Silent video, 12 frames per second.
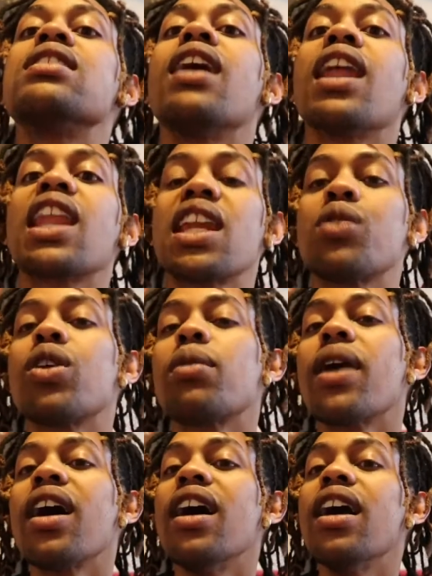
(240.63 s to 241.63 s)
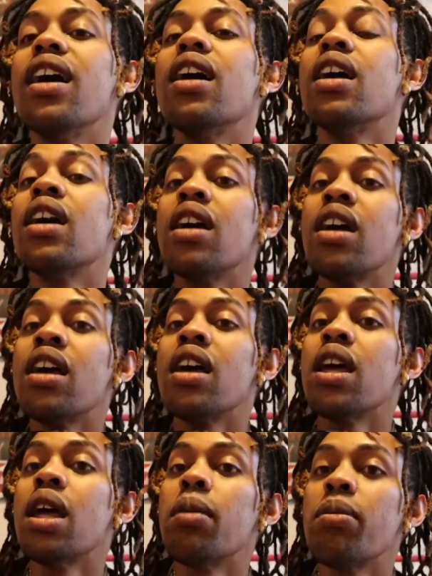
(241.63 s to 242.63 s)
like to wear my
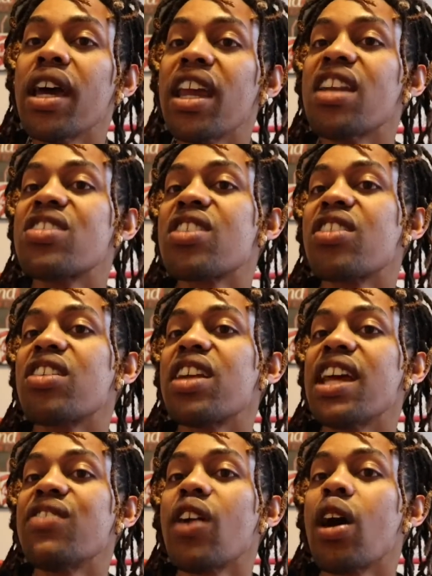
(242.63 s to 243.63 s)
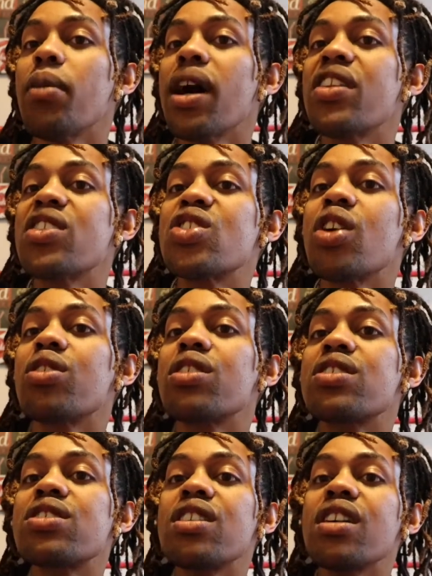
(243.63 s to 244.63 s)
pendants underneath all my other
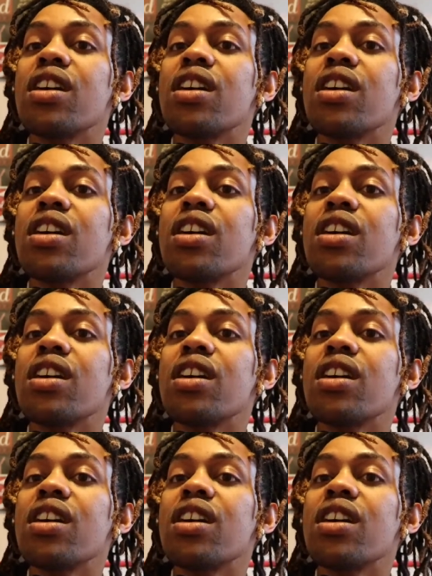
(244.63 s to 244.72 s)
chokers.